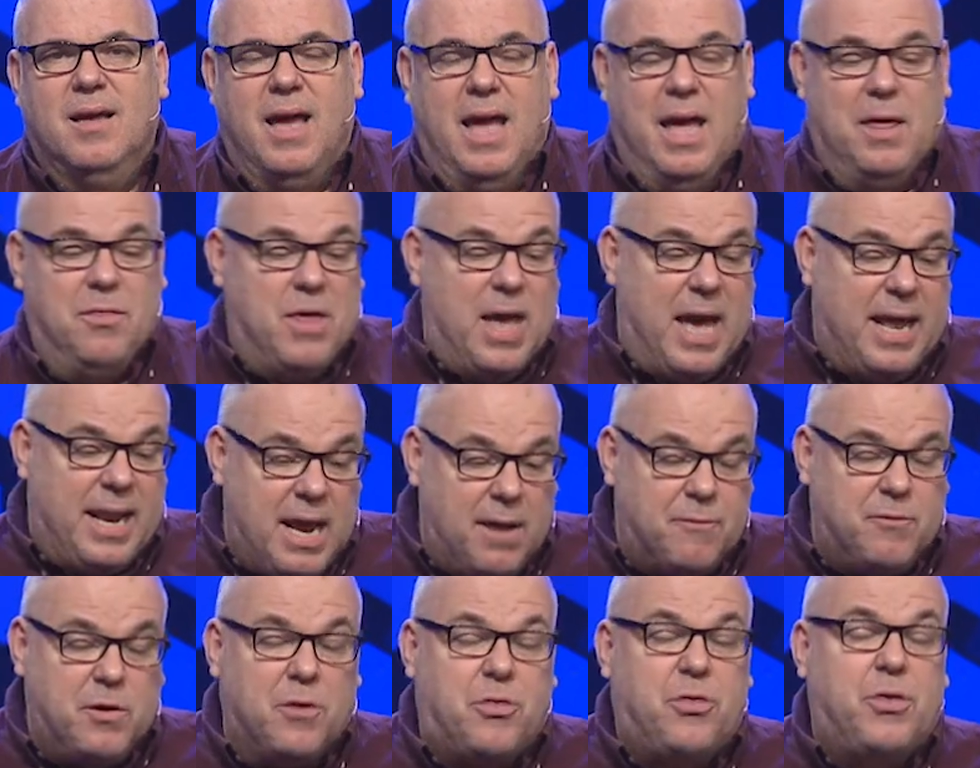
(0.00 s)
and that
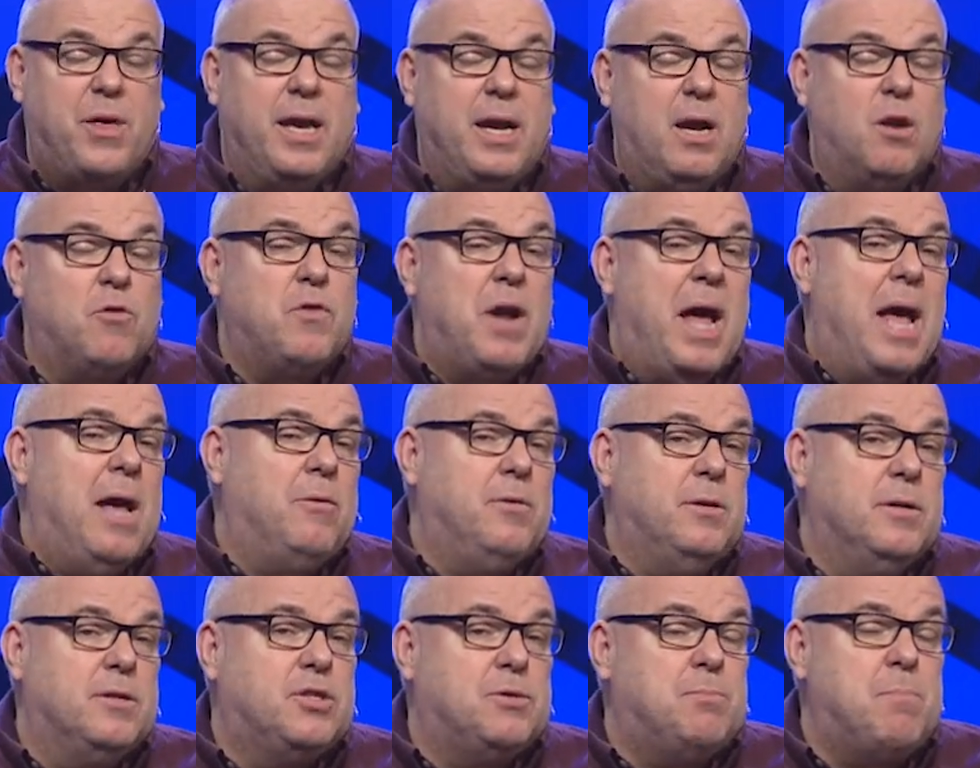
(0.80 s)
everything
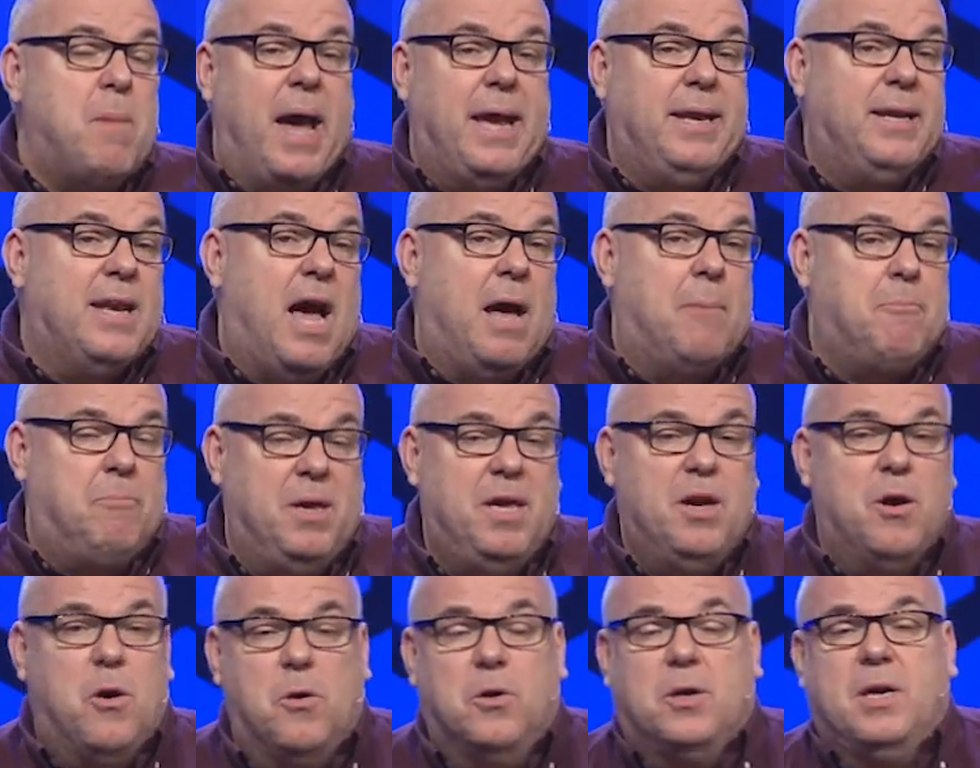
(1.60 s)
around us might not
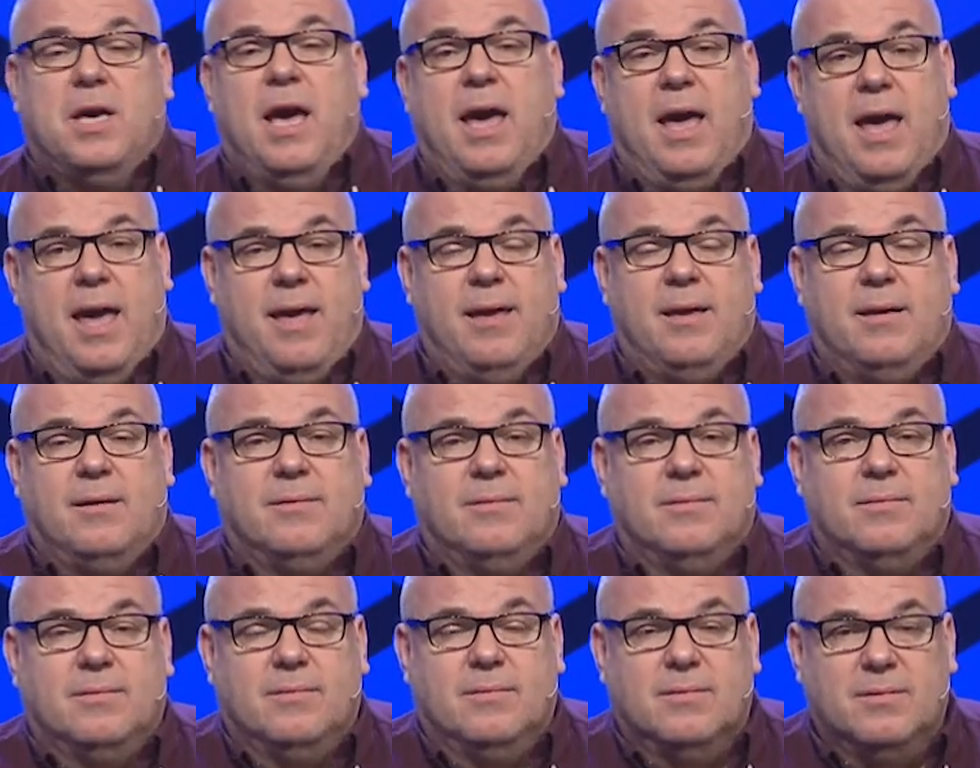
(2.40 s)
be okay,
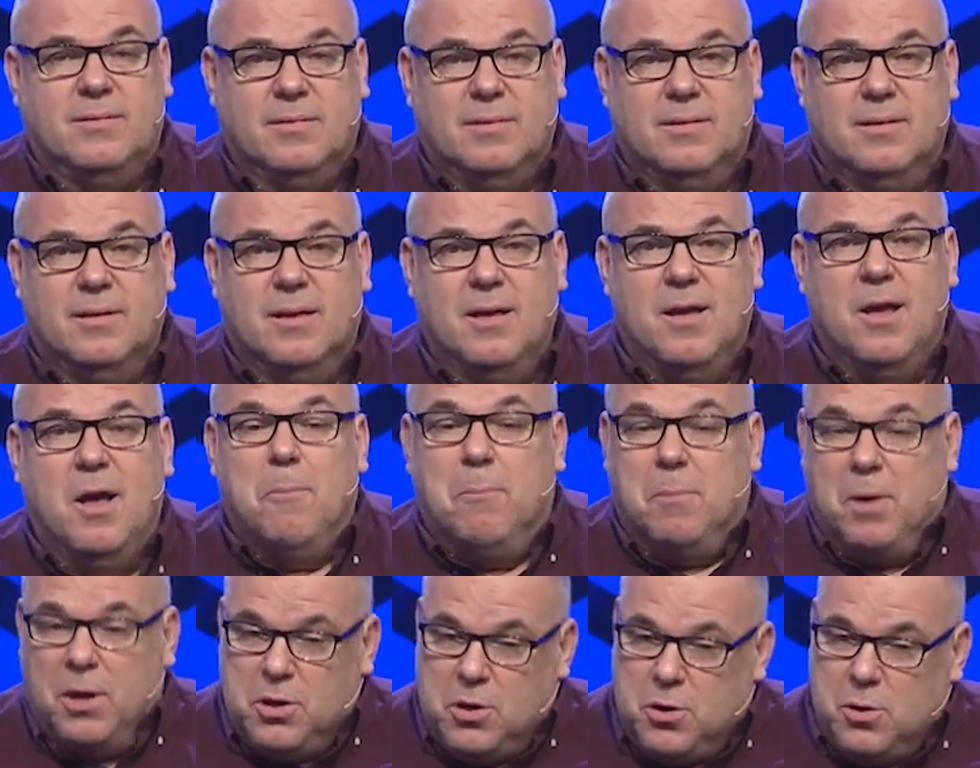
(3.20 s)

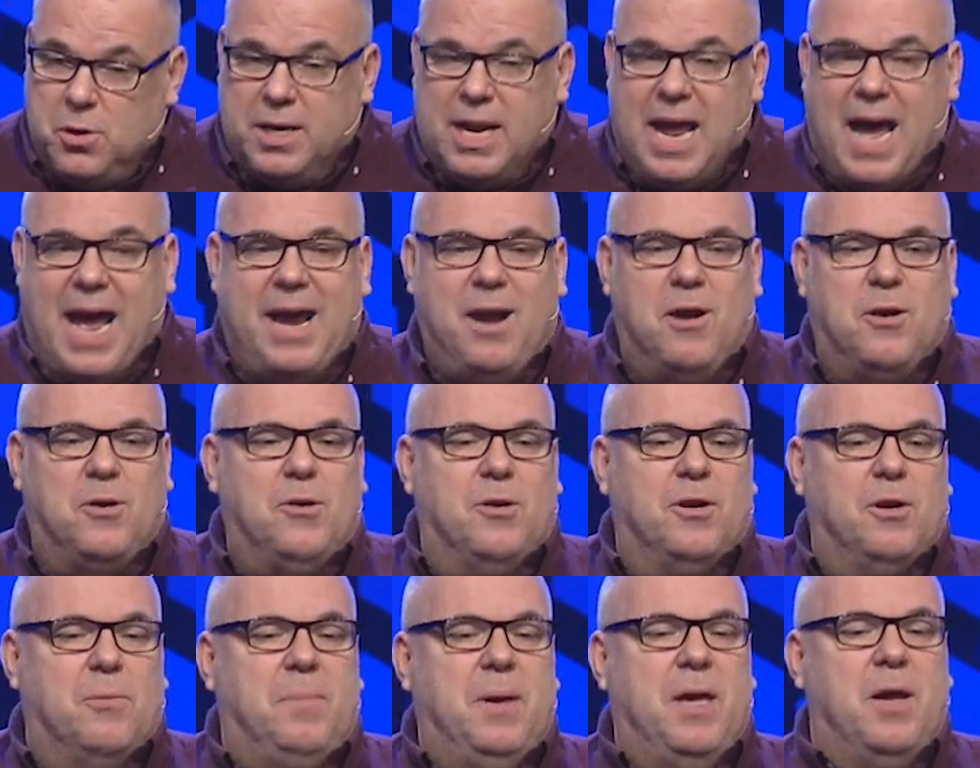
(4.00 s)
but you and I are
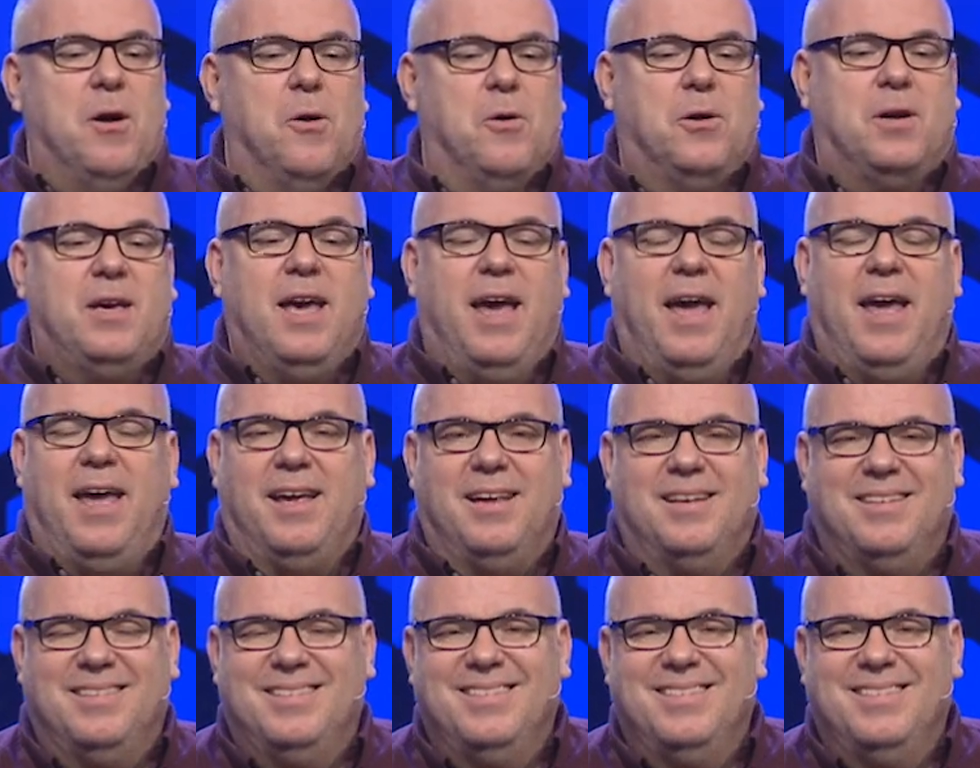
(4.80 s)
going to be okay.